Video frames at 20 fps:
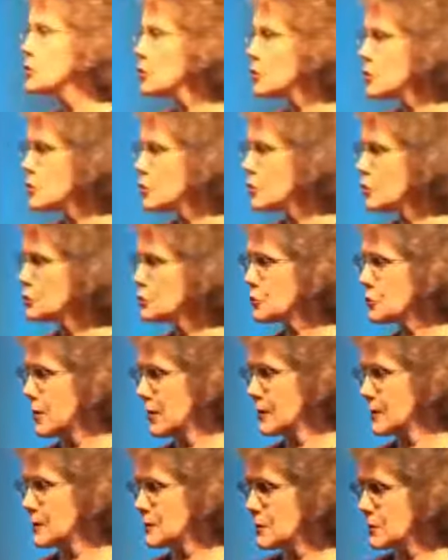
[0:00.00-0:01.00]

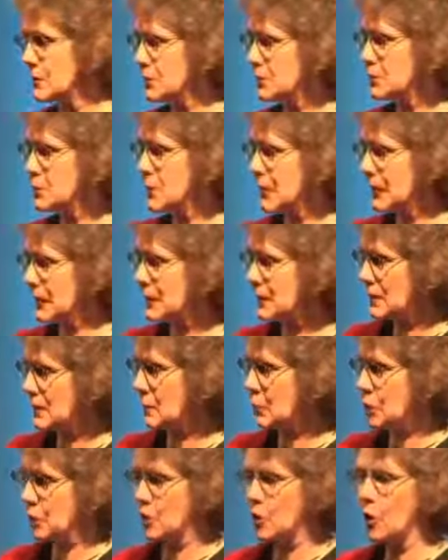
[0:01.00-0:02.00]
neurotransmitters, making
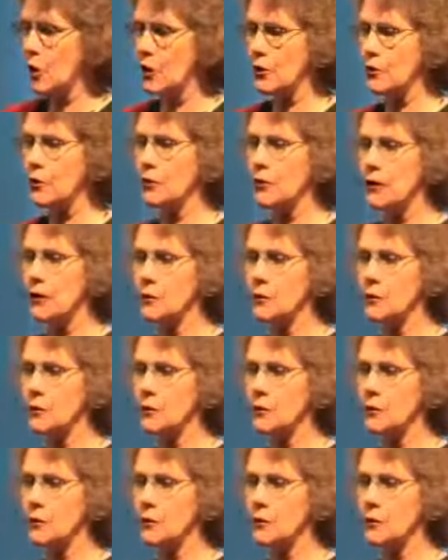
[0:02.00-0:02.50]
them work harder.